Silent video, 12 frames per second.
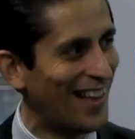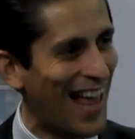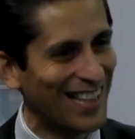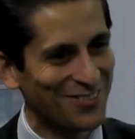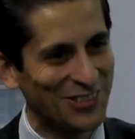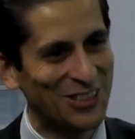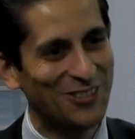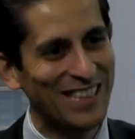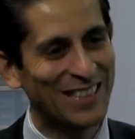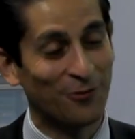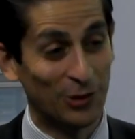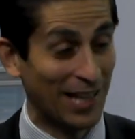the last few
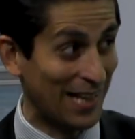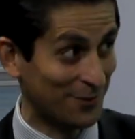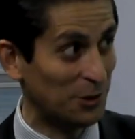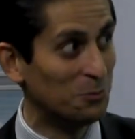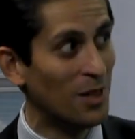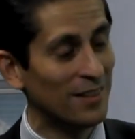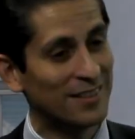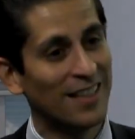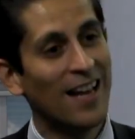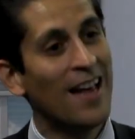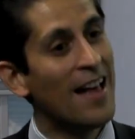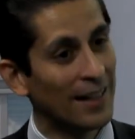weeks, for the last few months?
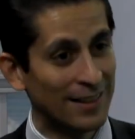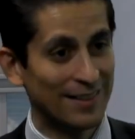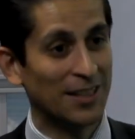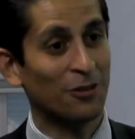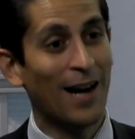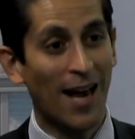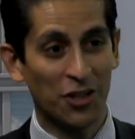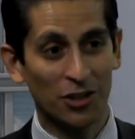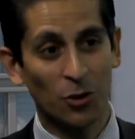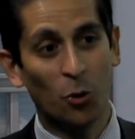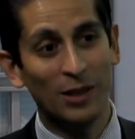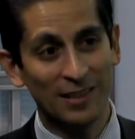Because the crash
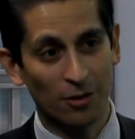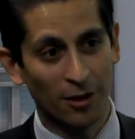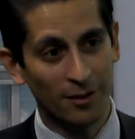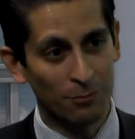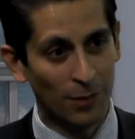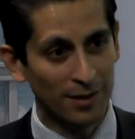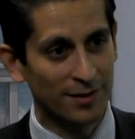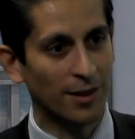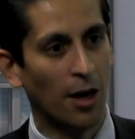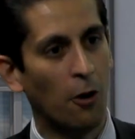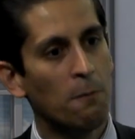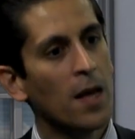has already started months
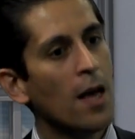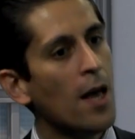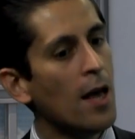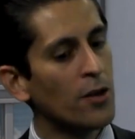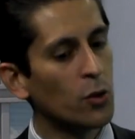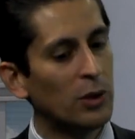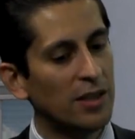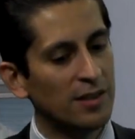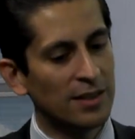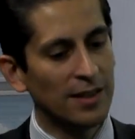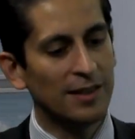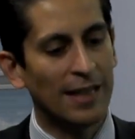ago. So when you
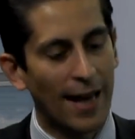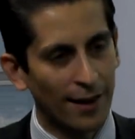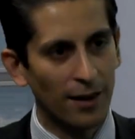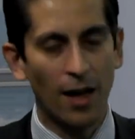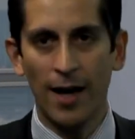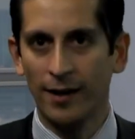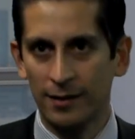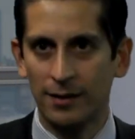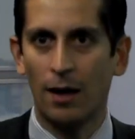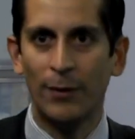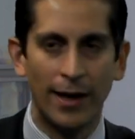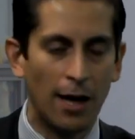see these headlines
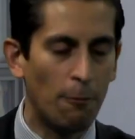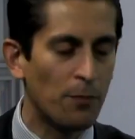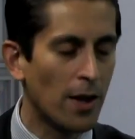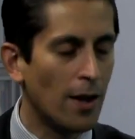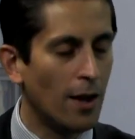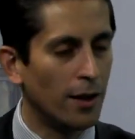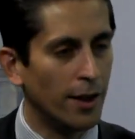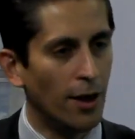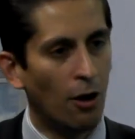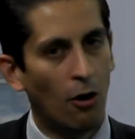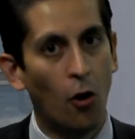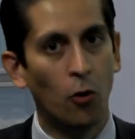coming out, you
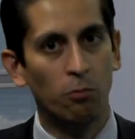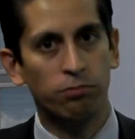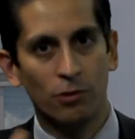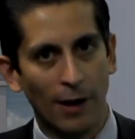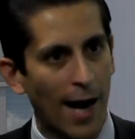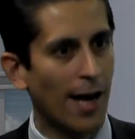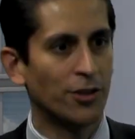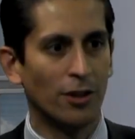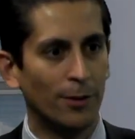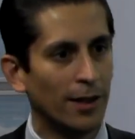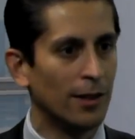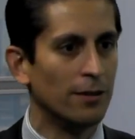know, oh, crash
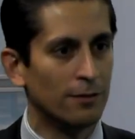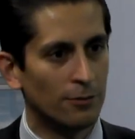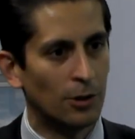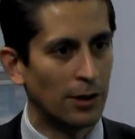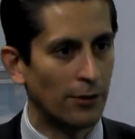coming and